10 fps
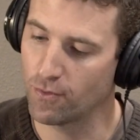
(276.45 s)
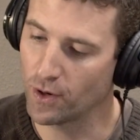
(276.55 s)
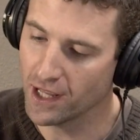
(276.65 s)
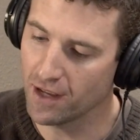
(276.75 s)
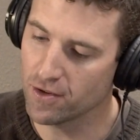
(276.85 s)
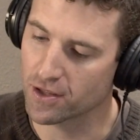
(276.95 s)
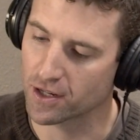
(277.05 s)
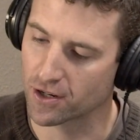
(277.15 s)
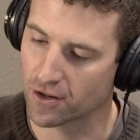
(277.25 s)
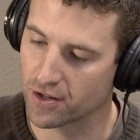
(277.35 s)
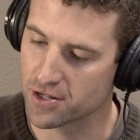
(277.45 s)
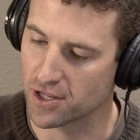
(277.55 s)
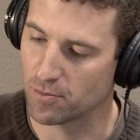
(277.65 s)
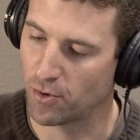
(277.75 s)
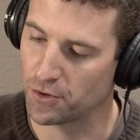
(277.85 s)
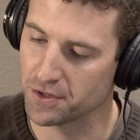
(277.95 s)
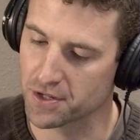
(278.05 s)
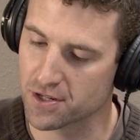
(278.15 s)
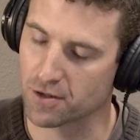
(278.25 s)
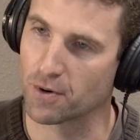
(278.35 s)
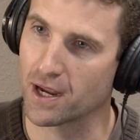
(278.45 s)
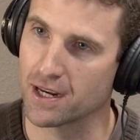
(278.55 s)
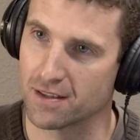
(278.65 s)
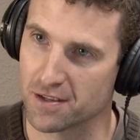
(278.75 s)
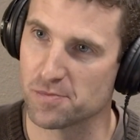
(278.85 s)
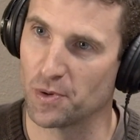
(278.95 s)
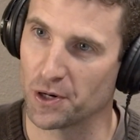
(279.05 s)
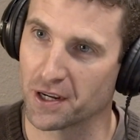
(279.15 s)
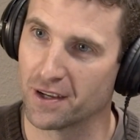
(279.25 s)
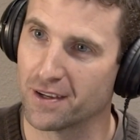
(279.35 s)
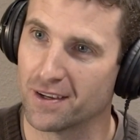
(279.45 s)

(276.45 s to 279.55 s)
What gave you the courage and the boldness to write this book?